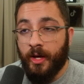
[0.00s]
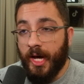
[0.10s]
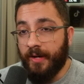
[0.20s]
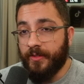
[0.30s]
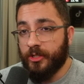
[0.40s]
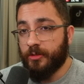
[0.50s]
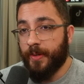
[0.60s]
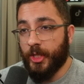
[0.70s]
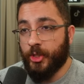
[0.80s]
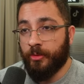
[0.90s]
I have a
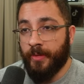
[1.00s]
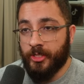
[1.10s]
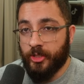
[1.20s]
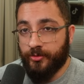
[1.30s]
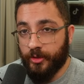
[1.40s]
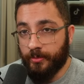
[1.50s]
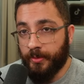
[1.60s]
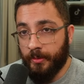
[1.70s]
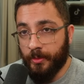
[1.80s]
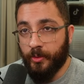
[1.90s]
special message for the
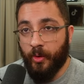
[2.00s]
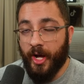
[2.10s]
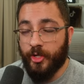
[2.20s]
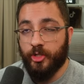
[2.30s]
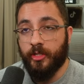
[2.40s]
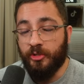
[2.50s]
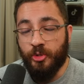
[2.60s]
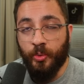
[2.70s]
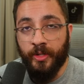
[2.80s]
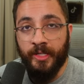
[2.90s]
people who actually
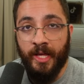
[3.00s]
tune in